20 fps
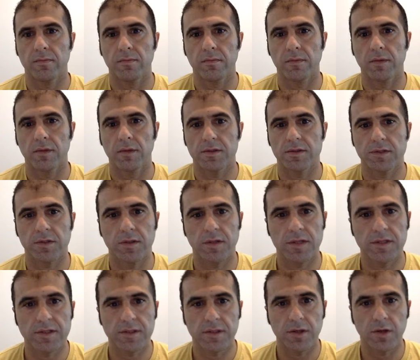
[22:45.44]
So let's
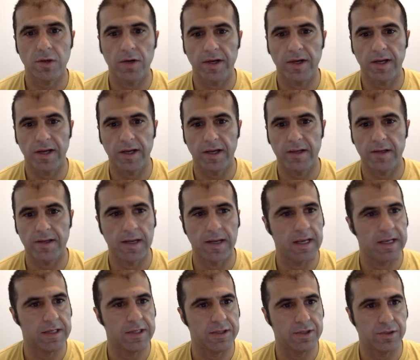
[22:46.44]
go ahead
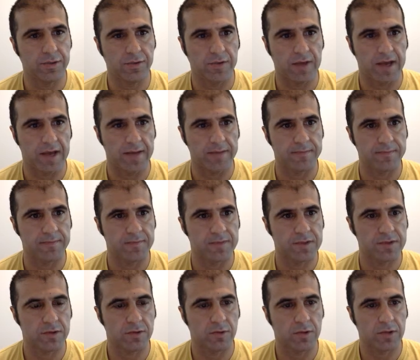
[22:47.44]
and do that. So
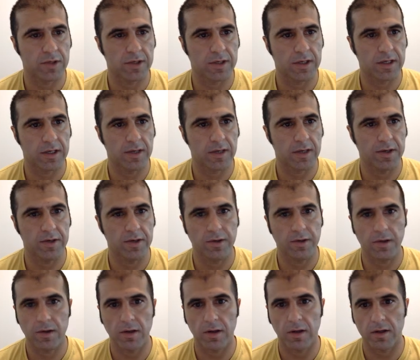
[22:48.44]
we're going to come here to the
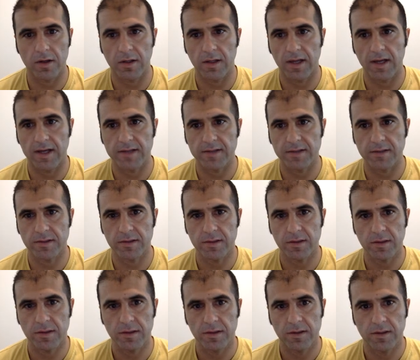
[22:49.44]
card class
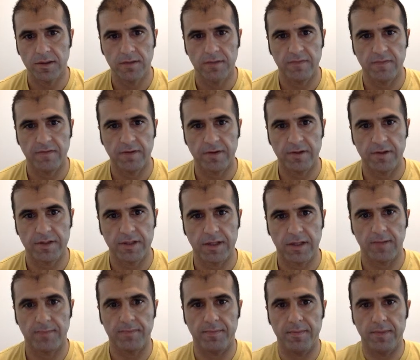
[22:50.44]
very top.
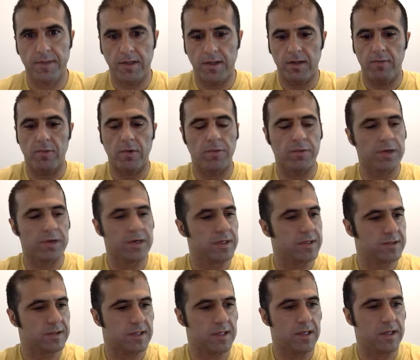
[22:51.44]
And what we're going to
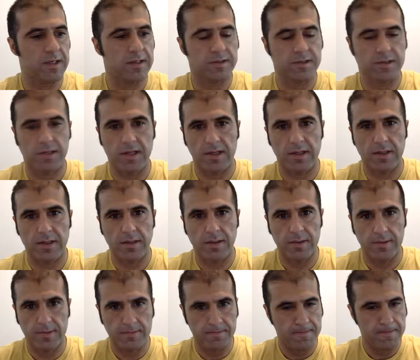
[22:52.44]
say is that
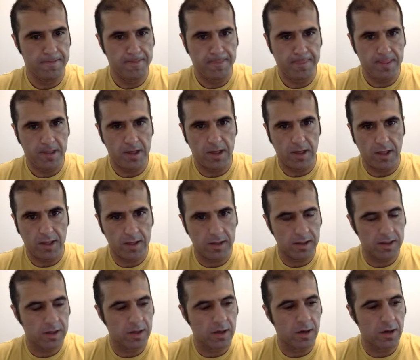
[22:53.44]
uh,
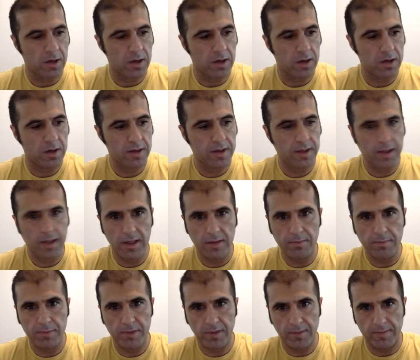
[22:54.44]
card
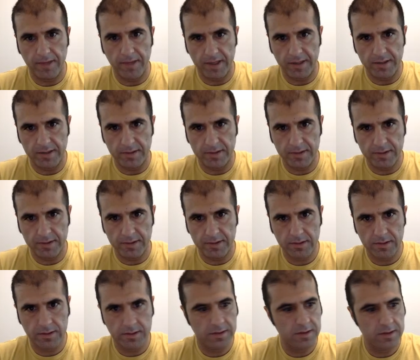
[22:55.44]
implements
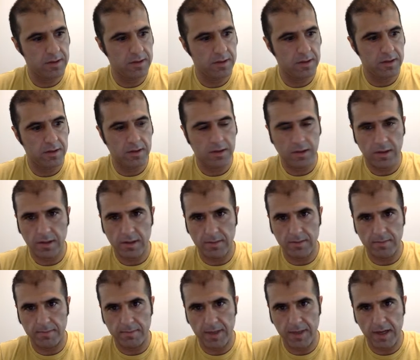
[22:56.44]

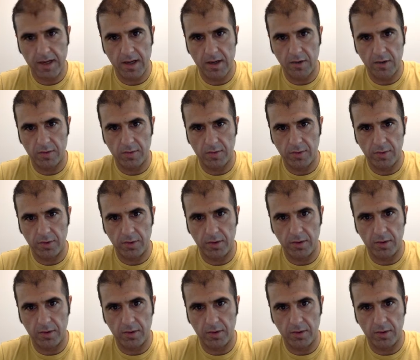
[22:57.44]
comparable